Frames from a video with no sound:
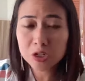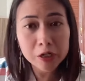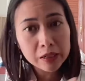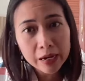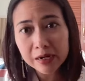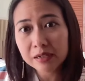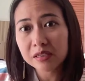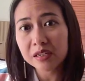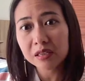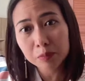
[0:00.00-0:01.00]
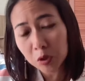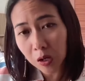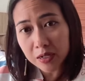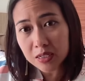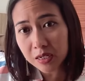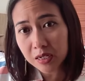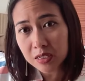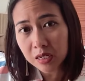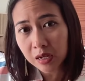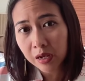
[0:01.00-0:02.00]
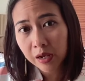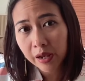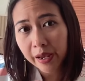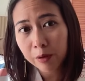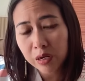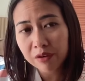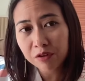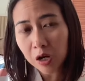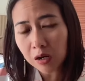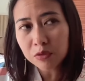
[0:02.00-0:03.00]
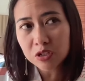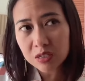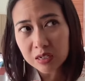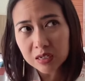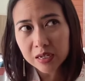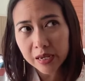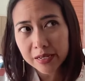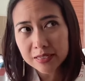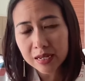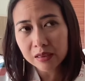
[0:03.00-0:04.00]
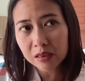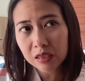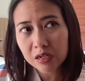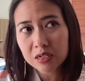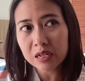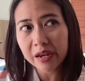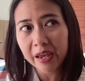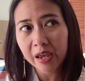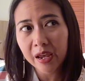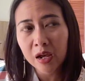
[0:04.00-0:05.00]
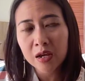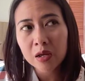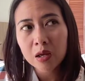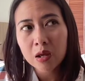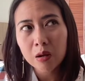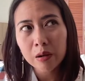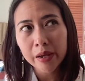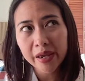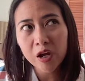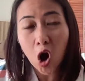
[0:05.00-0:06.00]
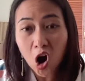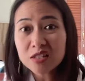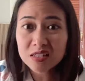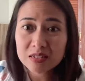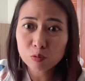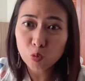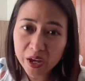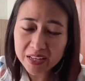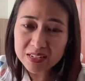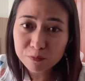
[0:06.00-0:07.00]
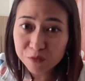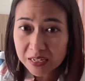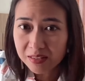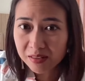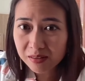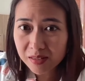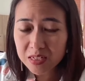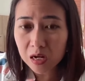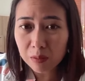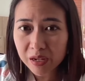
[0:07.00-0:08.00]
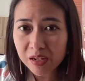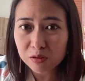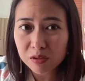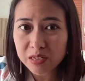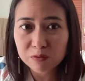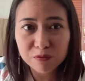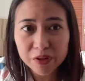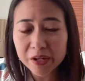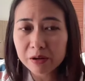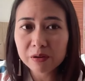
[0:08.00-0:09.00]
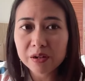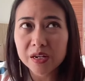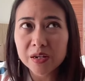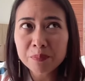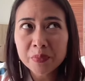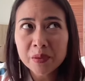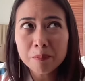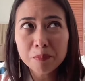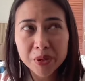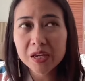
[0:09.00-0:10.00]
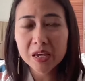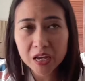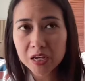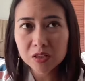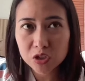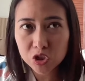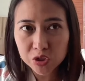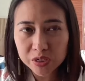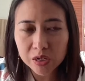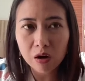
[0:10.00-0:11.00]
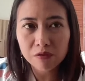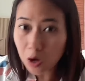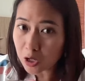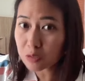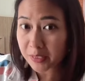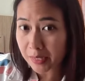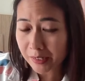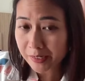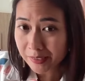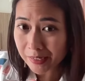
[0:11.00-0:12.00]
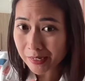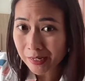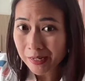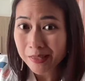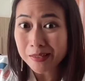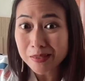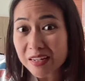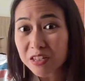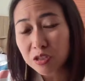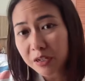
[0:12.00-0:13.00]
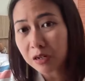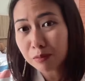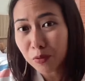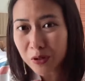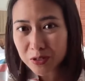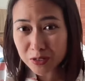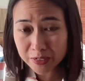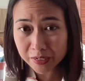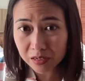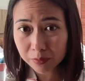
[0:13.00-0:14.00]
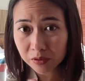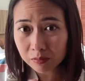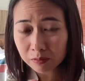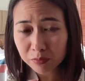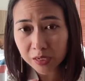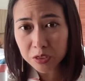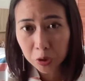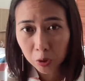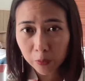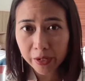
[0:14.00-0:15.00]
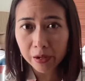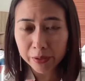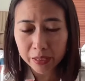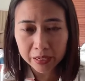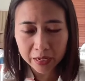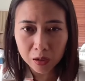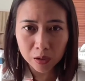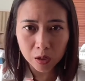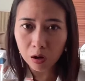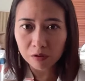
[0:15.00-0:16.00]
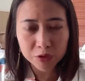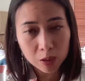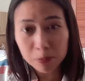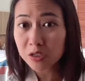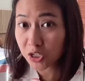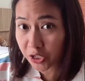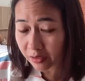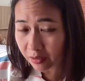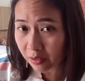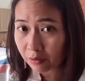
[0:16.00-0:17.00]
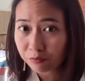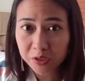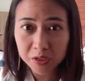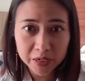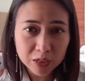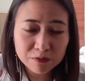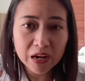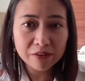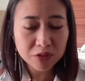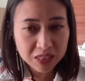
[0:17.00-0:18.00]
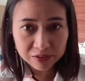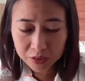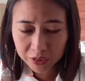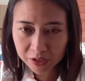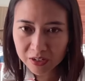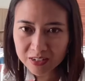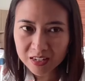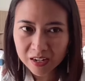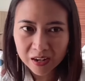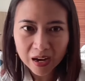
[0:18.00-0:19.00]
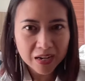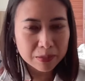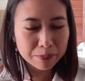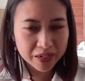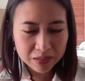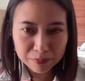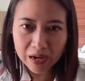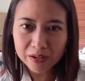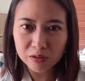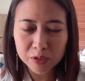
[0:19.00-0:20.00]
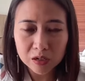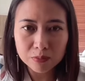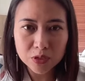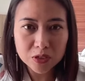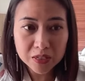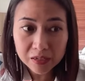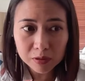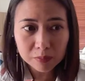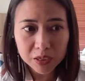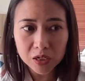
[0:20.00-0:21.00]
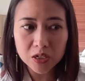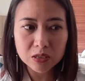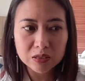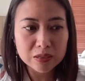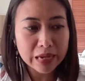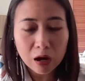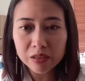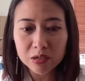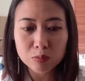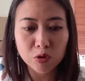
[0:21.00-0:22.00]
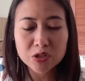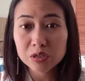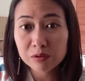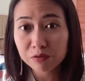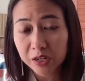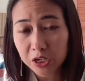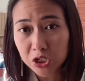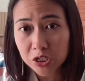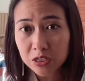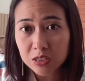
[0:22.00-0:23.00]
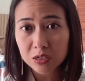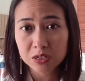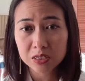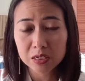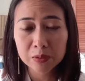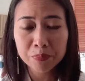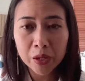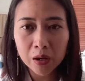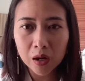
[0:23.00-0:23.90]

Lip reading: the circularity, the process, and what I've come to see is that there's a constant waste feed that's coming into this very big industry of hospitality that needs to become more sustainable, that's growing on a kicker of a double digit for the next 5 to 7 years, has a big demand to become sustainable because now there's more certifications, there's the